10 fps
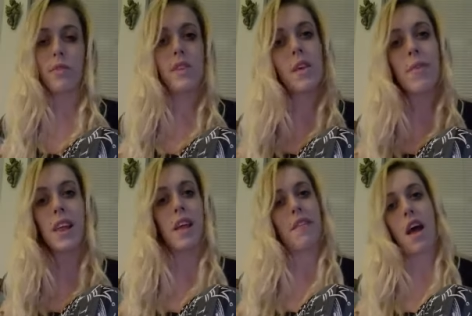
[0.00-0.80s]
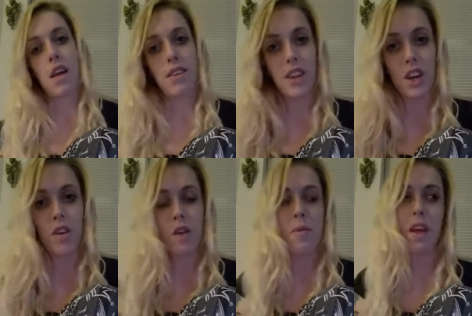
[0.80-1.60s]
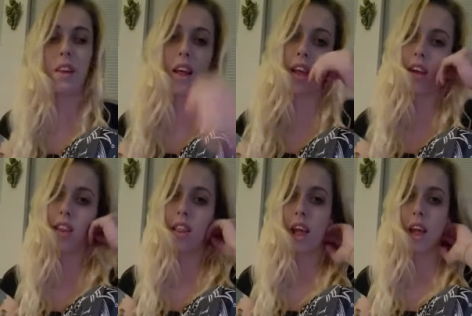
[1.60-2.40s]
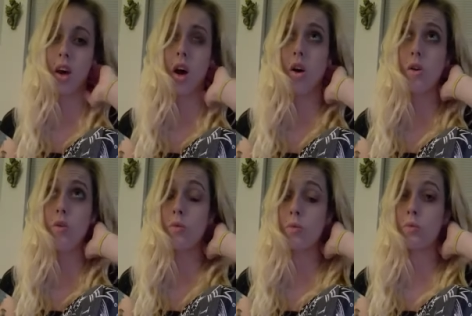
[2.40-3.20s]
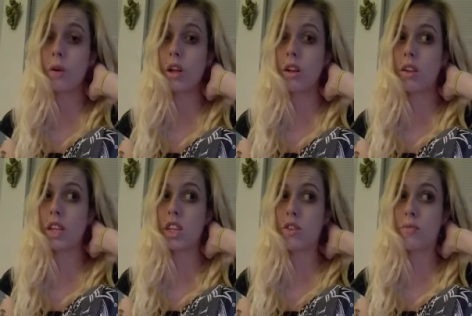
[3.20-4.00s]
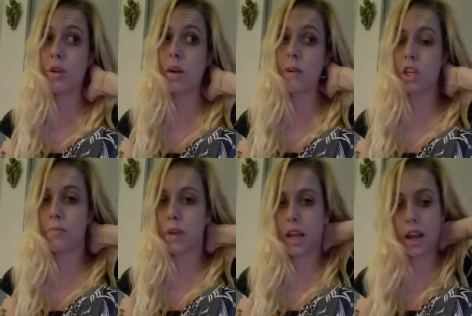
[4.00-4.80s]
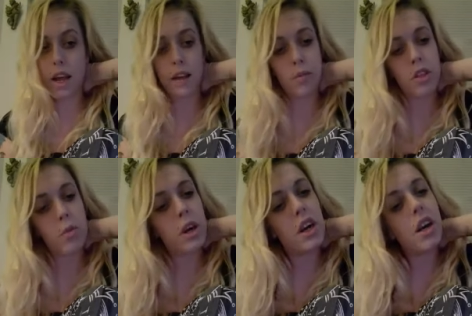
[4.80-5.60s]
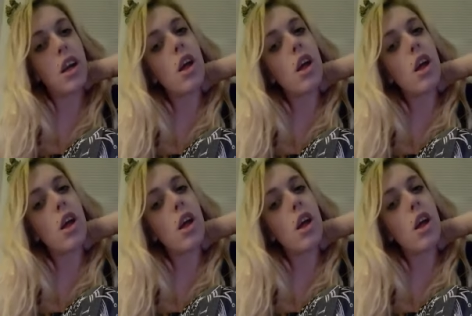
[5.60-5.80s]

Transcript: something like that. You know what I mean? Like it's like, oh well, it's pretty much being um, what's the word?